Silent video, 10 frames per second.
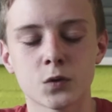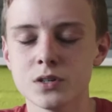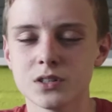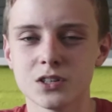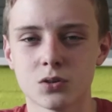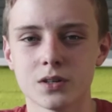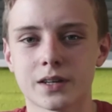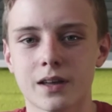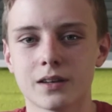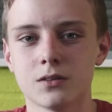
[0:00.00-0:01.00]
The reason I
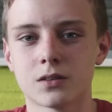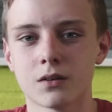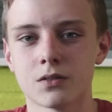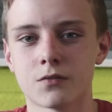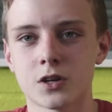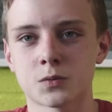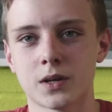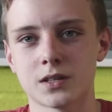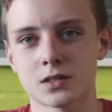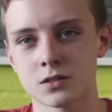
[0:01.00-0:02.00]
joined the Canley Theatre in the
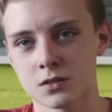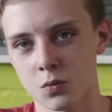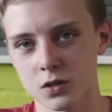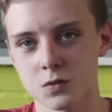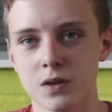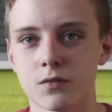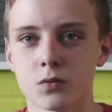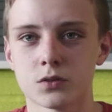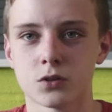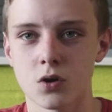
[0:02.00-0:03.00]
first place is because I wanted to be
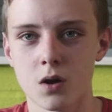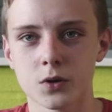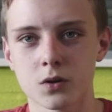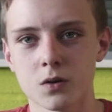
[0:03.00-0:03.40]
involved in a drama